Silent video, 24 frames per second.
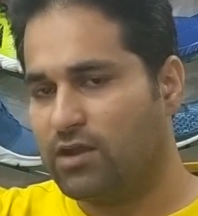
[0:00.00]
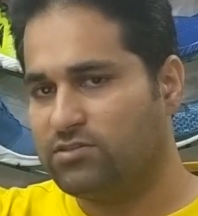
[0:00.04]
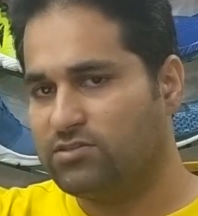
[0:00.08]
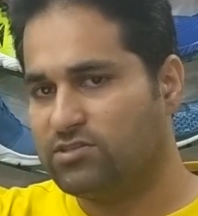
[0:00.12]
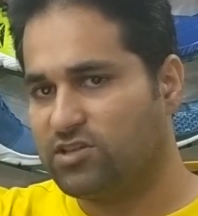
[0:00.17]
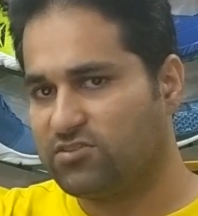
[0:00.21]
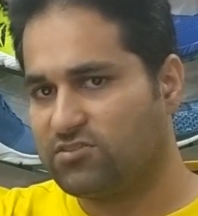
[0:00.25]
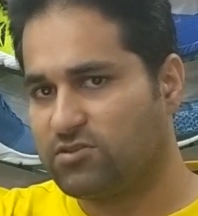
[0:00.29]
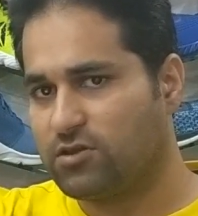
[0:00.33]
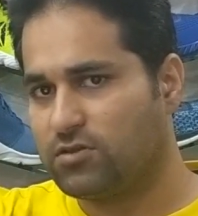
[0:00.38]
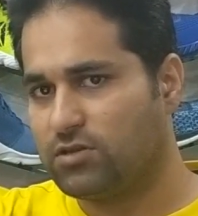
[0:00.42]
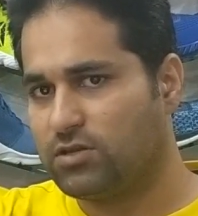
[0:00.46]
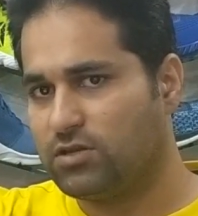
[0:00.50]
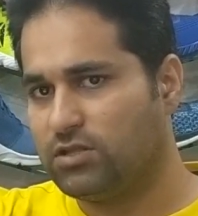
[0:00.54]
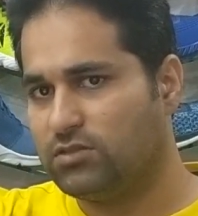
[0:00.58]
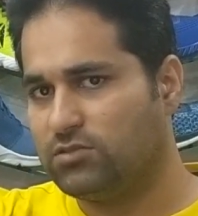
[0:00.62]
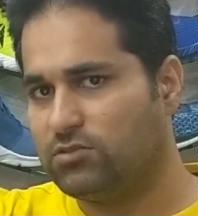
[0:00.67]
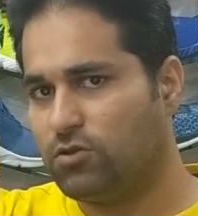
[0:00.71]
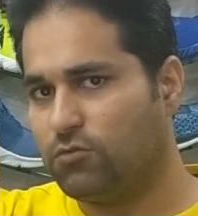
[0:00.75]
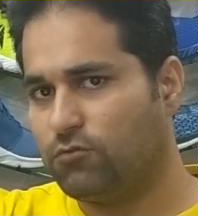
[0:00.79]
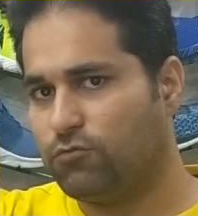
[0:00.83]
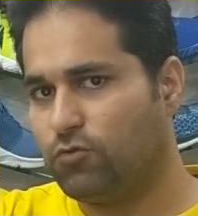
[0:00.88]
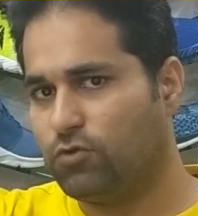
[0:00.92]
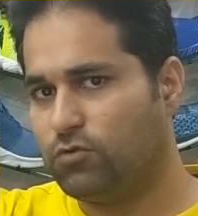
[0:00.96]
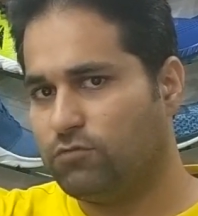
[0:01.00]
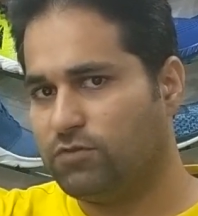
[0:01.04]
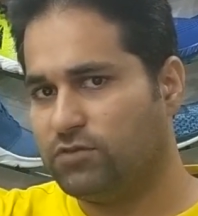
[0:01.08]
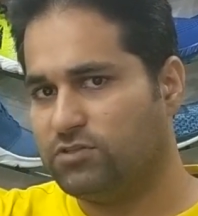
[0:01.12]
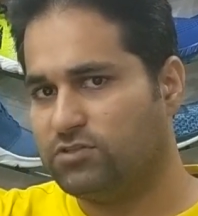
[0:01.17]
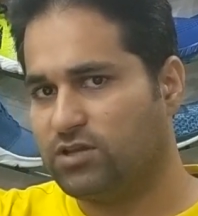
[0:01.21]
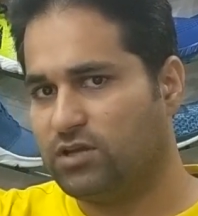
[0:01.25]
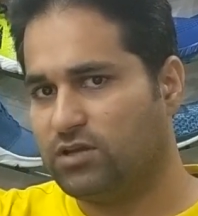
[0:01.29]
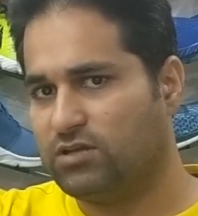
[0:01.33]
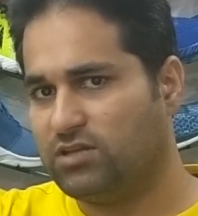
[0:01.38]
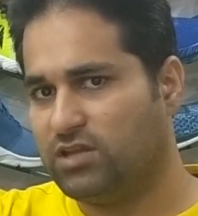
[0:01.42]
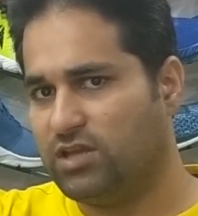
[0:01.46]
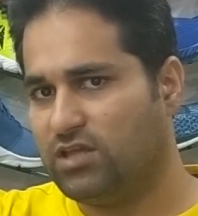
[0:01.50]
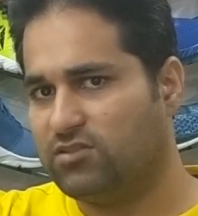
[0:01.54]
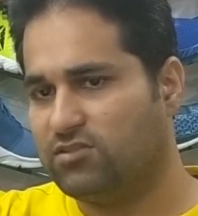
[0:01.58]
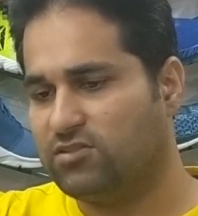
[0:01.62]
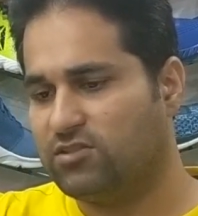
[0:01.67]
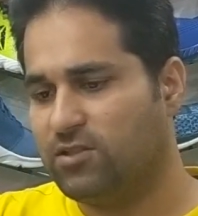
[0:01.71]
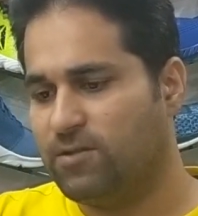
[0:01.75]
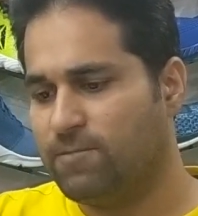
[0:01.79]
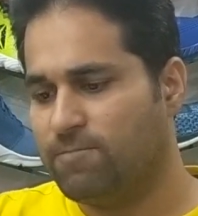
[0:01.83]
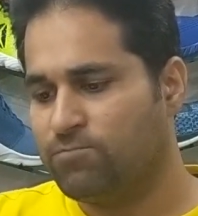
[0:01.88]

just underneath your foot, which contains